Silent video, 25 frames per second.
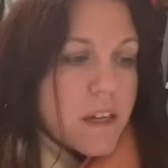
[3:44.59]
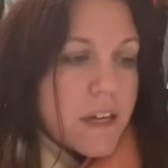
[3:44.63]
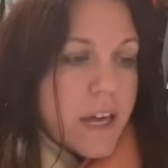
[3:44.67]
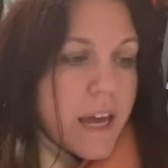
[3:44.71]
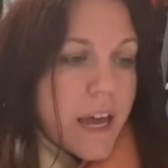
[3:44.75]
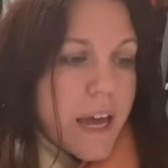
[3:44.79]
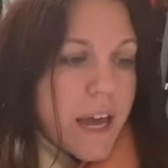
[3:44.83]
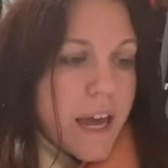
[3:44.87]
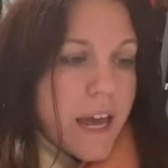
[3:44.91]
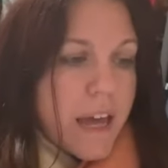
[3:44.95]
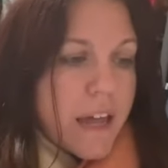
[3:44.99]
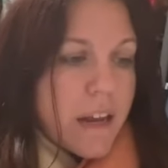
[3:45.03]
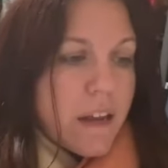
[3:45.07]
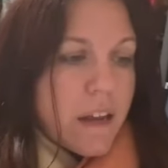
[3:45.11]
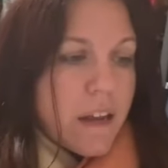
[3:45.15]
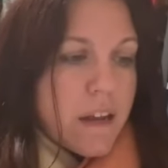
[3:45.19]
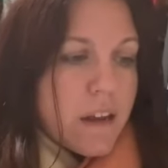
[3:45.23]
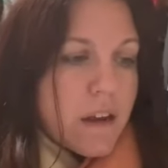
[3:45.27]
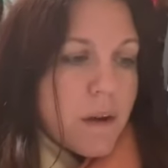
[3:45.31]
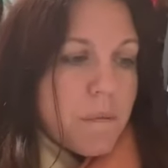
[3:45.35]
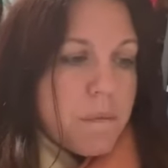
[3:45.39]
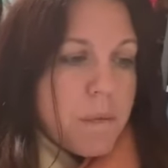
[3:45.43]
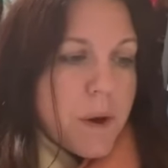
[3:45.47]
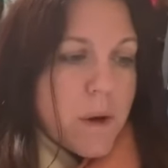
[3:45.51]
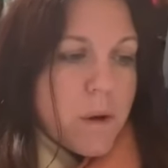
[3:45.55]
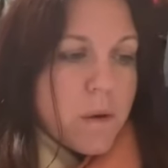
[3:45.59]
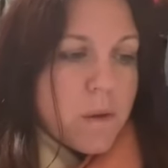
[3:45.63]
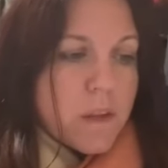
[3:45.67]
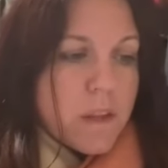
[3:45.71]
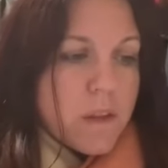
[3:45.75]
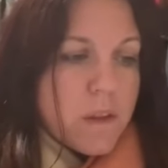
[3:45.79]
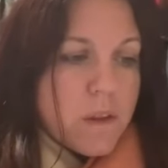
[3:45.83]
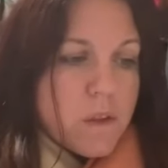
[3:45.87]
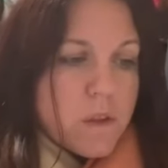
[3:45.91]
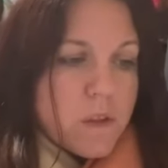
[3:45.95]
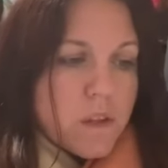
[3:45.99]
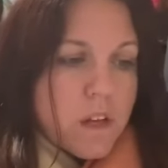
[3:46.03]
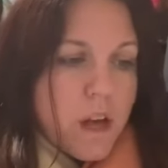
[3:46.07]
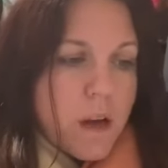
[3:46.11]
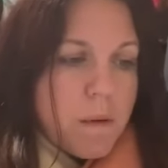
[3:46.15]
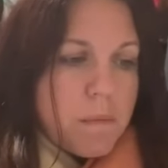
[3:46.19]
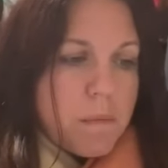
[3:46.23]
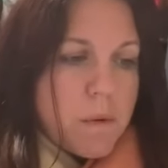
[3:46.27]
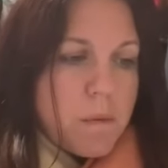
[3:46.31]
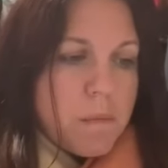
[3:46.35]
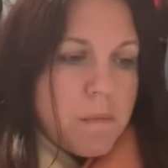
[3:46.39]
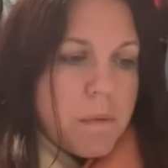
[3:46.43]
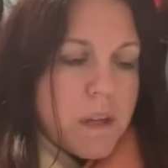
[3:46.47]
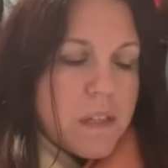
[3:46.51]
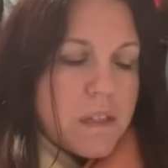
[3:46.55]
And apparently there's a
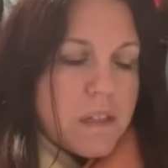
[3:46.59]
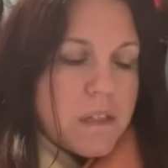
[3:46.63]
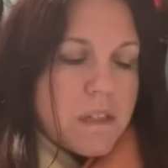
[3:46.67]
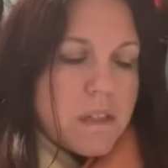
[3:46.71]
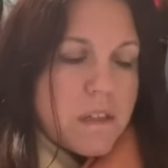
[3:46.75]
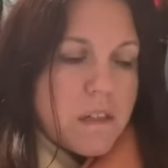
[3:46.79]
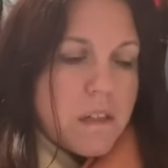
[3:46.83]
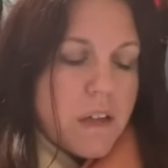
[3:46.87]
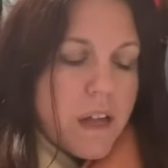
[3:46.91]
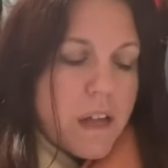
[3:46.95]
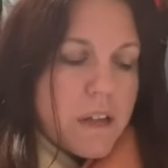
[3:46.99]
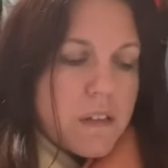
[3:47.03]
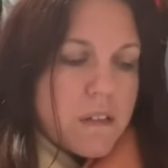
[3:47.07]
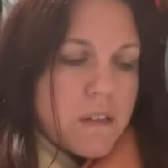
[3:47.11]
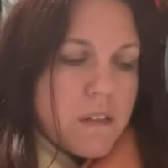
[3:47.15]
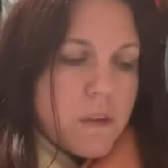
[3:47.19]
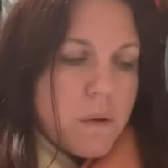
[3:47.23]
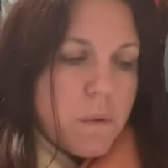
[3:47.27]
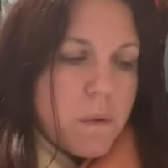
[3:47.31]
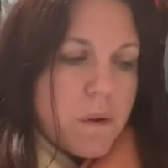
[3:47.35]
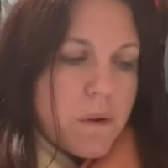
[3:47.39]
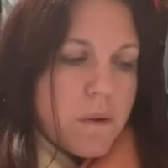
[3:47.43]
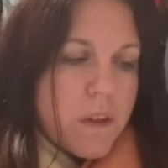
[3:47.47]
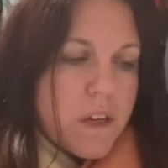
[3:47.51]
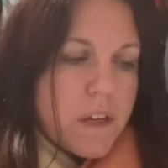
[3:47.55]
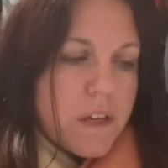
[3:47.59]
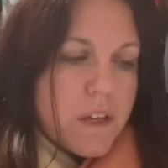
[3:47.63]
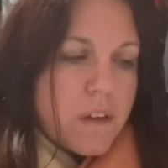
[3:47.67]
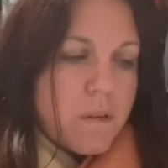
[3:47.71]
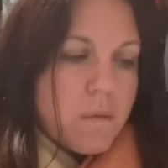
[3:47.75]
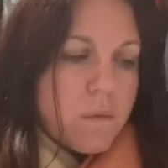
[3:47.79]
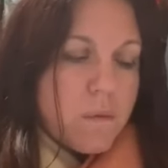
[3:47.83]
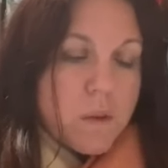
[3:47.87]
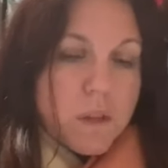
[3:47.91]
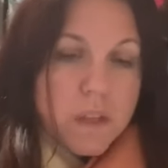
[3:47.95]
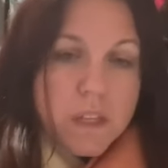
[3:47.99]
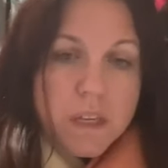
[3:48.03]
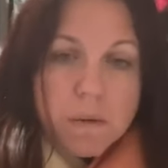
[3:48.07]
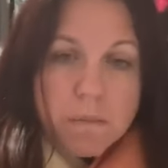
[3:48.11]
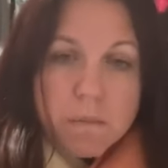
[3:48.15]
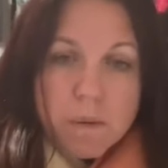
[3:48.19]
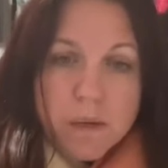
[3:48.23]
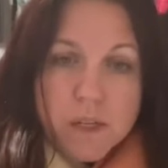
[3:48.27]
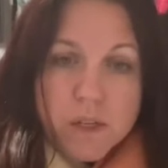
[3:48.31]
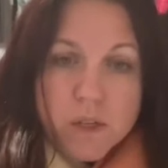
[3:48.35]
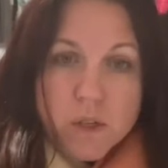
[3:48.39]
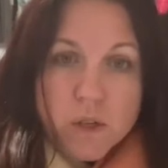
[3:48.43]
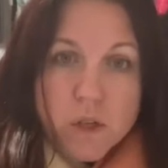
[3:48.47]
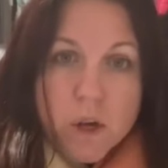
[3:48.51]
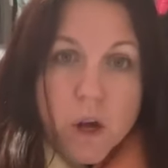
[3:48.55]
couple months in Alaska where they can really
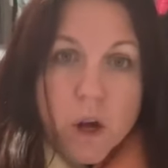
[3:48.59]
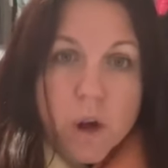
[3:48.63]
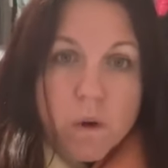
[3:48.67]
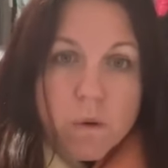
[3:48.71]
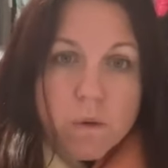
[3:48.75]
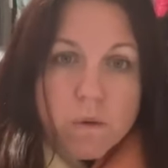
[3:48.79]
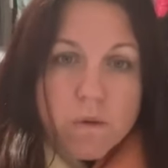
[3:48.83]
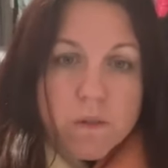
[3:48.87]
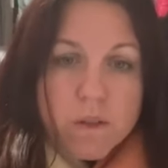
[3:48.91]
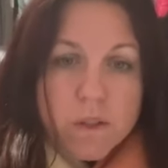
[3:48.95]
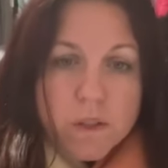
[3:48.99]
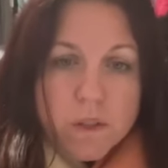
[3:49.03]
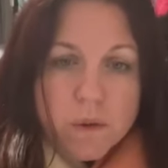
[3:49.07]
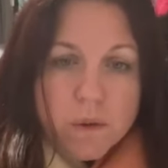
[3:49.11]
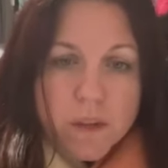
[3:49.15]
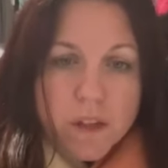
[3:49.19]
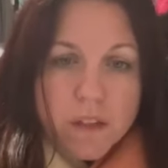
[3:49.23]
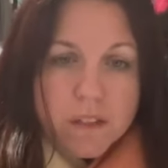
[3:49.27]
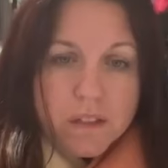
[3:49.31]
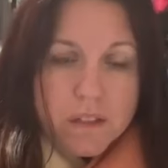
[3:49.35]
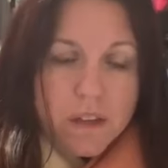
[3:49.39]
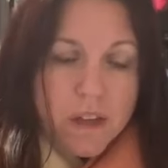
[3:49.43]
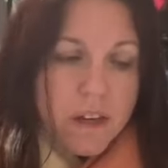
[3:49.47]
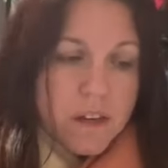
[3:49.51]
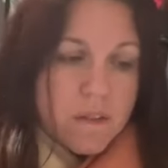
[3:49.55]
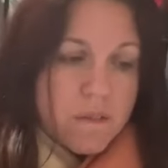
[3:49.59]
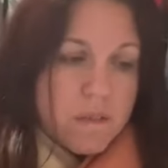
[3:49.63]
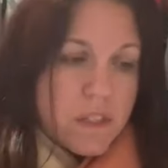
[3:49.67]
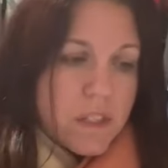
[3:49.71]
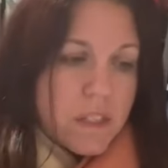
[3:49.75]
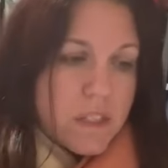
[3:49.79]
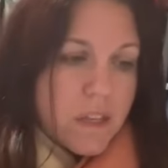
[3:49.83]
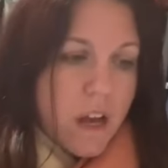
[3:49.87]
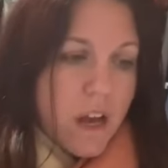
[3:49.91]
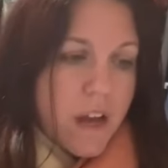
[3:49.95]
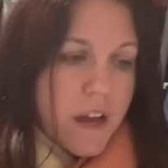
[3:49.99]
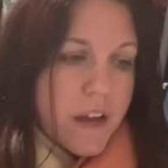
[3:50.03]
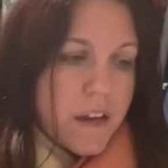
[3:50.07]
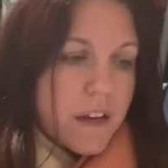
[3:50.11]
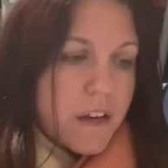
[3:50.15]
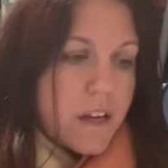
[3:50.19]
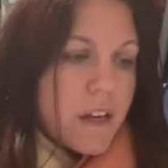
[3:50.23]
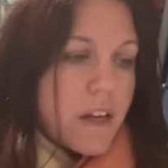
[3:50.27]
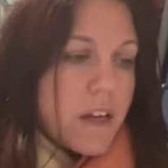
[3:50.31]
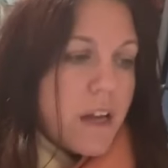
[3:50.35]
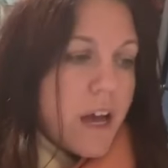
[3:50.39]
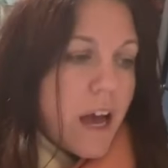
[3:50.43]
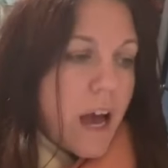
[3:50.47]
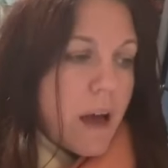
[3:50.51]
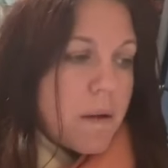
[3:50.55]
be shown. So that's kind of a sign.
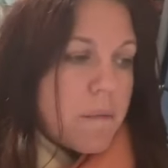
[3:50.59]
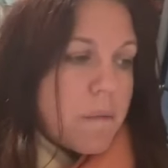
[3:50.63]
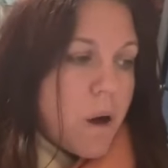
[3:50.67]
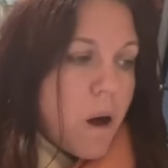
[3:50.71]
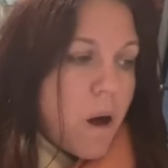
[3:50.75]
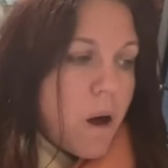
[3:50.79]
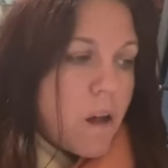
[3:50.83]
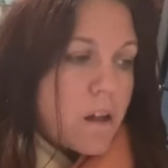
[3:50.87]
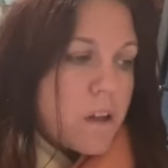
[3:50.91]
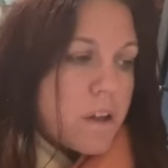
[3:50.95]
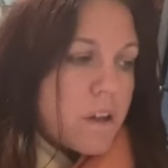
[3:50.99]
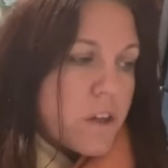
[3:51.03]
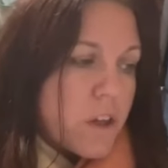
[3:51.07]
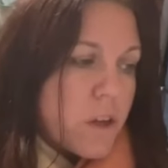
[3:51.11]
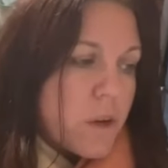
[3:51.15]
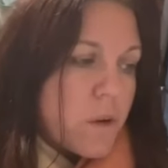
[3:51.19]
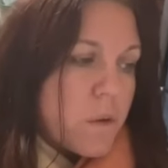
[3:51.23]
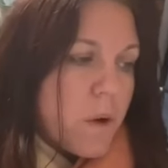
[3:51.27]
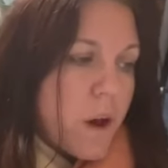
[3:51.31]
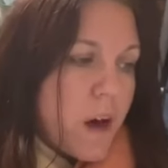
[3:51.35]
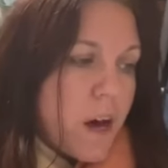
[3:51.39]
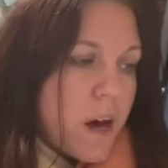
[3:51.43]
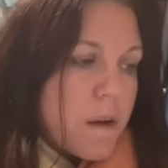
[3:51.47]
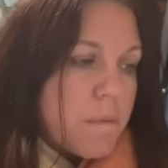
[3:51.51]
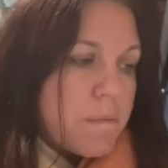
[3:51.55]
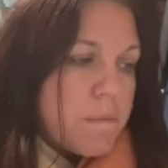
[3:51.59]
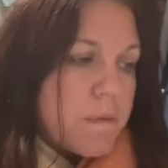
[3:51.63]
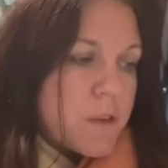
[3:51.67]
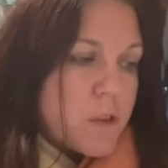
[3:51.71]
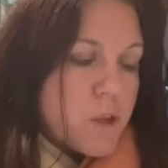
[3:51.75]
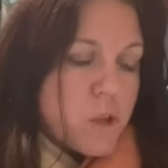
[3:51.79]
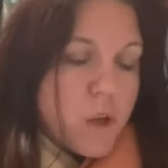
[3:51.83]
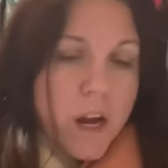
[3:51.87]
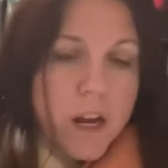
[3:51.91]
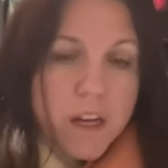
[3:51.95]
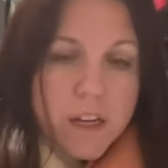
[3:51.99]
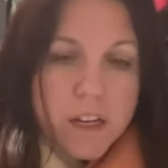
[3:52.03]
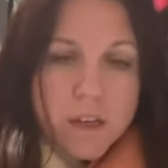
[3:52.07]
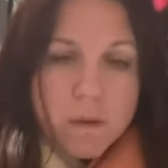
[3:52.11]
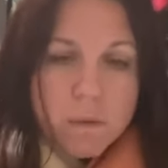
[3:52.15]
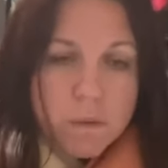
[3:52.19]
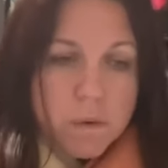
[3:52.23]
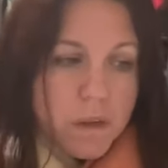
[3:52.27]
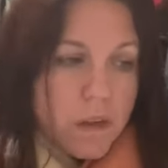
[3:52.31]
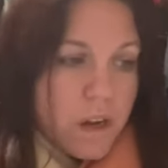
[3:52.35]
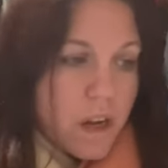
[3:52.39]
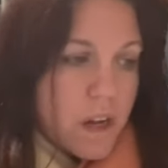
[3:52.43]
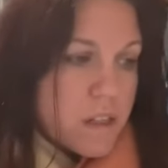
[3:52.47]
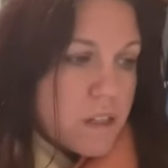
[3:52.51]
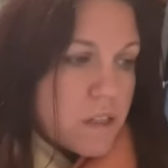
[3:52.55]
I'm calling you up. The dragon will
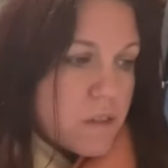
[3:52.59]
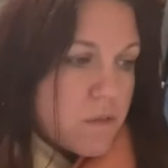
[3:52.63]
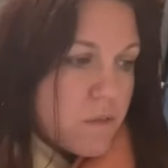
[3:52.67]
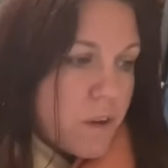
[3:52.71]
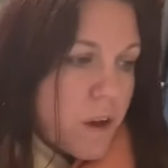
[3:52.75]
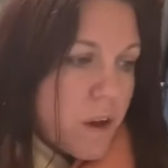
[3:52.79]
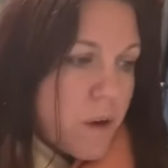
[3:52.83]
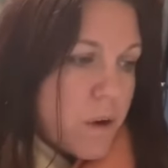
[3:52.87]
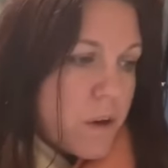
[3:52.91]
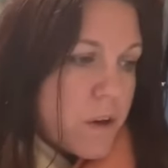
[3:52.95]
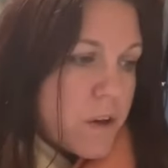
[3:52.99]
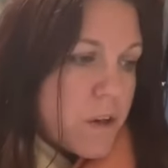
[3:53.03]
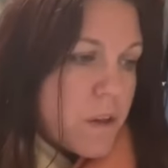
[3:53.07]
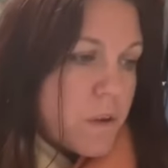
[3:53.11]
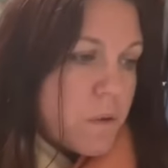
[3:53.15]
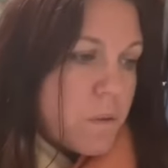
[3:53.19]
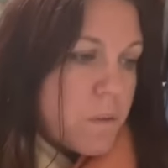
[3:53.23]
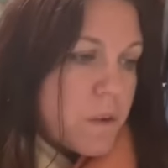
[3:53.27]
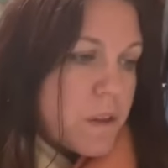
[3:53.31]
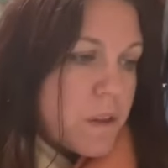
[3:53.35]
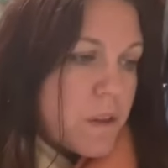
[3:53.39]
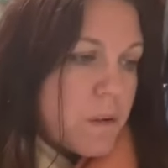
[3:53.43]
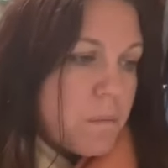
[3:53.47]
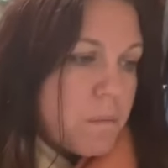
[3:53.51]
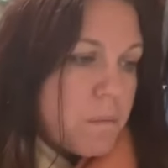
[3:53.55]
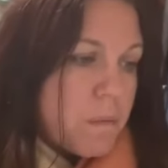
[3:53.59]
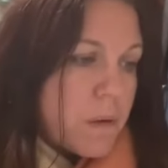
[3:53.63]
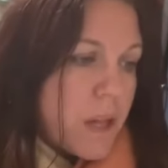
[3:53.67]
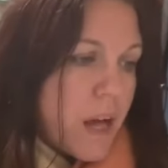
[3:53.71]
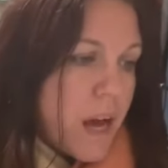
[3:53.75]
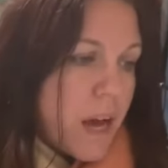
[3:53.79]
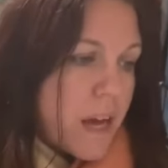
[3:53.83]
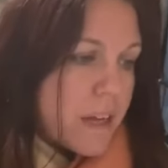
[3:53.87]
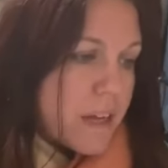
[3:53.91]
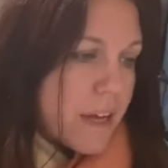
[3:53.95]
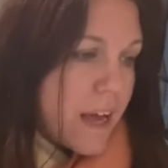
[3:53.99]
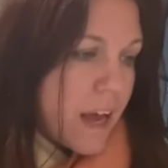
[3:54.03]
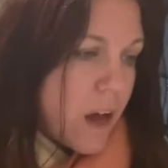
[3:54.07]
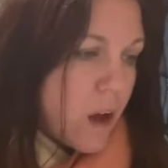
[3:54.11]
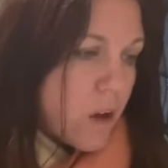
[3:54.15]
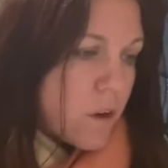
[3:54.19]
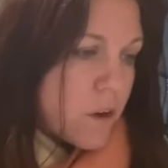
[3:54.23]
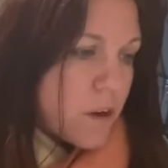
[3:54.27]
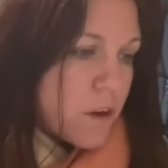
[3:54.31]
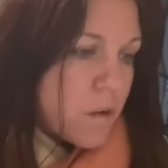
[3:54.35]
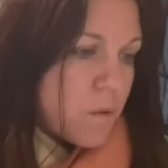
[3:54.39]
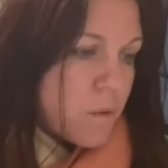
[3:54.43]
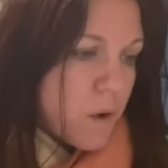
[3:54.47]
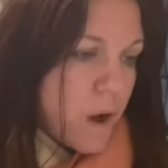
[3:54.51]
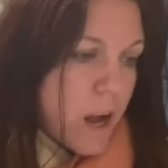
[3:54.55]
not devour you when the blackout
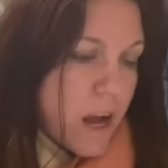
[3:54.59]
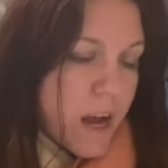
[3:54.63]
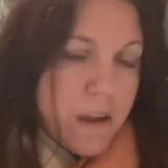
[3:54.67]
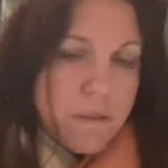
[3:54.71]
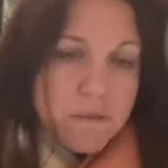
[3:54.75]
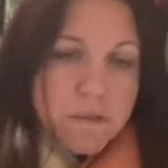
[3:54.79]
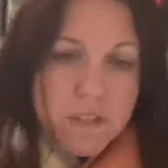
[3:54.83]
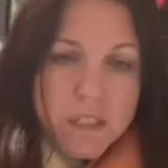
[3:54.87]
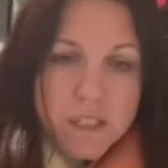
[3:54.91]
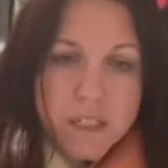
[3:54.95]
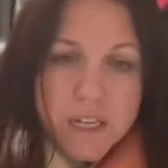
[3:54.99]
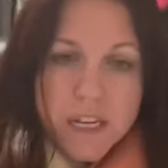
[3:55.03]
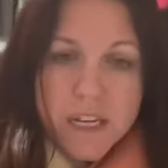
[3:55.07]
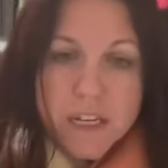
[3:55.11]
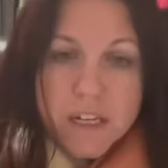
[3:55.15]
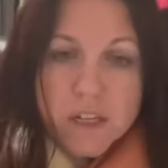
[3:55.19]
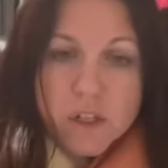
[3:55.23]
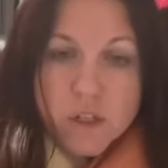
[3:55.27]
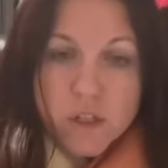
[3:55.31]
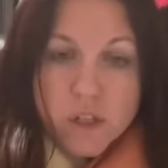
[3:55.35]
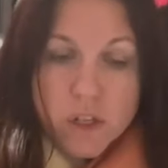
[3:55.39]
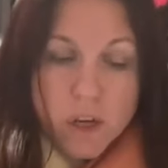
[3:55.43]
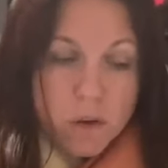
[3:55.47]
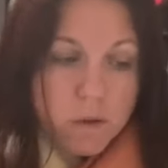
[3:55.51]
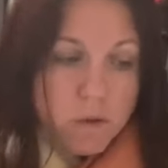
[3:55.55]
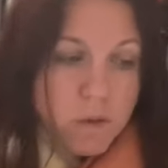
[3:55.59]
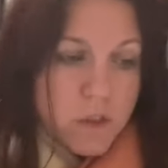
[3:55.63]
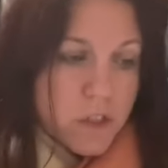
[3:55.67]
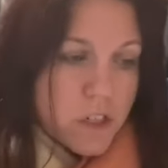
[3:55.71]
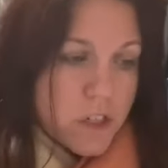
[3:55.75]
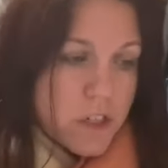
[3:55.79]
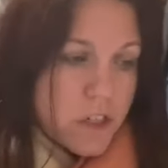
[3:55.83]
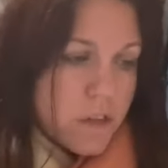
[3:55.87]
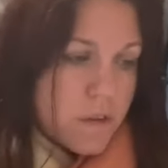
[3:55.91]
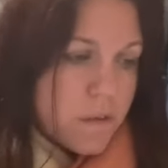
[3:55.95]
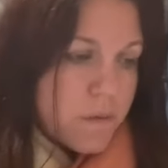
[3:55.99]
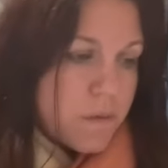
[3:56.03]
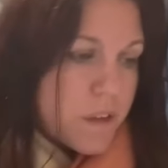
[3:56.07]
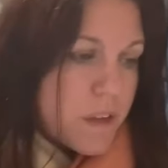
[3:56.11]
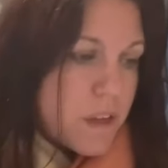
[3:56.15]
arrives. Take shelter.